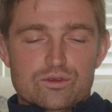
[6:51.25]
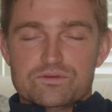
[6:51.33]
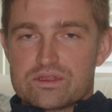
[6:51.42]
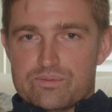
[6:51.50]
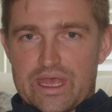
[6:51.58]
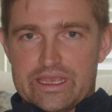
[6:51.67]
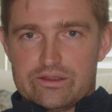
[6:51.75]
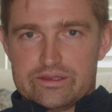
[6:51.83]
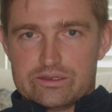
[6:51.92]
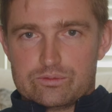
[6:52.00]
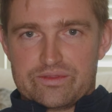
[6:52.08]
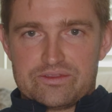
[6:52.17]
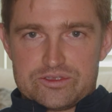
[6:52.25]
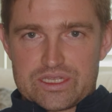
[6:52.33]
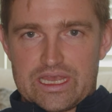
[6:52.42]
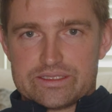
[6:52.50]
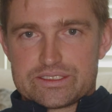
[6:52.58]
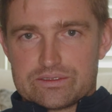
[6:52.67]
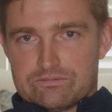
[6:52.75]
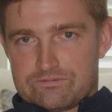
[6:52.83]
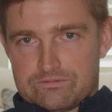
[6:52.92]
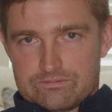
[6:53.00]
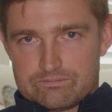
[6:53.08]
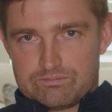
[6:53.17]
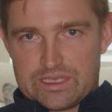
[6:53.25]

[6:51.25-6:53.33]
moving to the Bay Area with the chance of